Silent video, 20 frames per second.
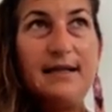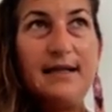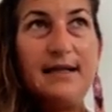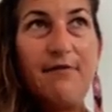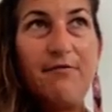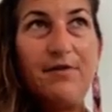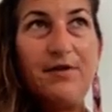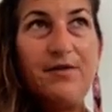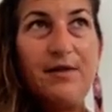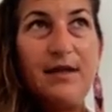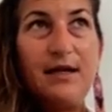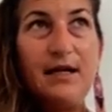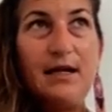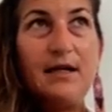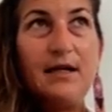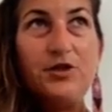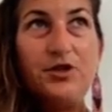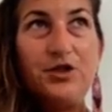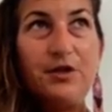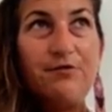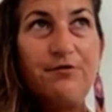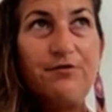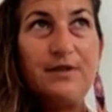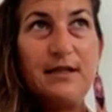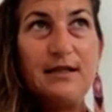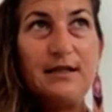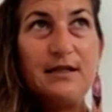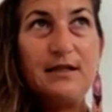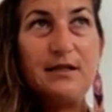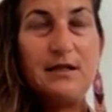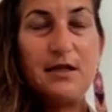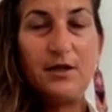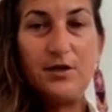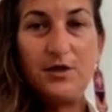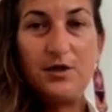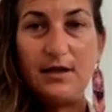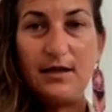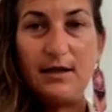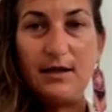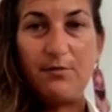and everything shifted in
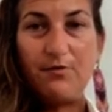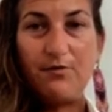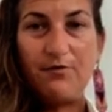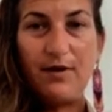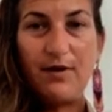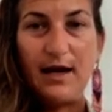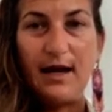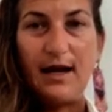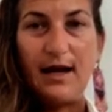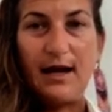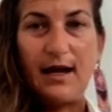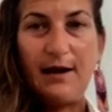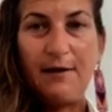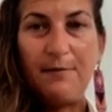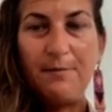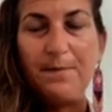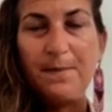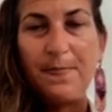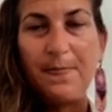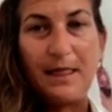such a deep way